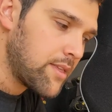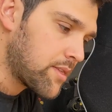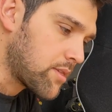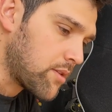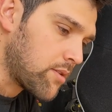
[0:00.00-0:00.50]

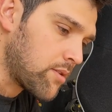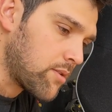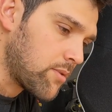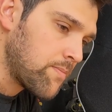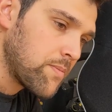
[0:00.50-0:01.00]

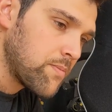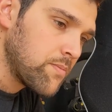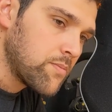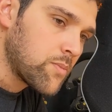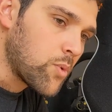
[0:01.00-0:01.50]
So
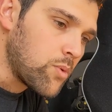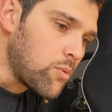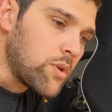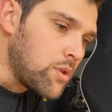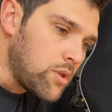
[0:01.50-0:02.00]

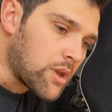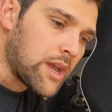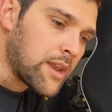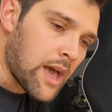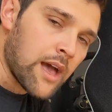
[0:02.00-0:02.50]
you
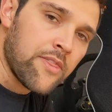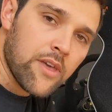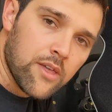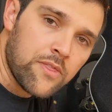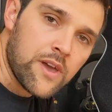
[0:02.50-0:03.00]
can add
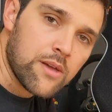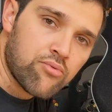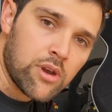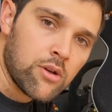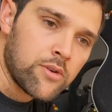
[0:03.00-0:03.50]
that
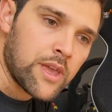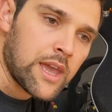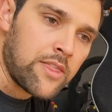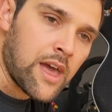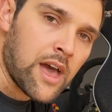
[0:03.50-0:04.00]
preload
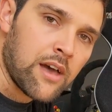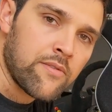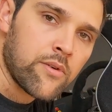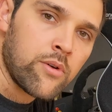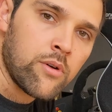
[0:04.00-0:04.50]
and
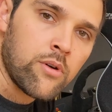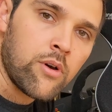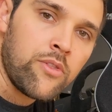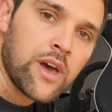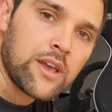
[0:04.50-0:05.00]
have
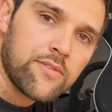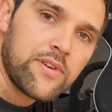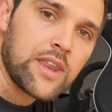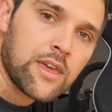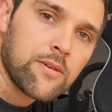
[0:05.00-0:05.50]
a nice
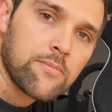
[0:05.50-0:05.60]
feeling.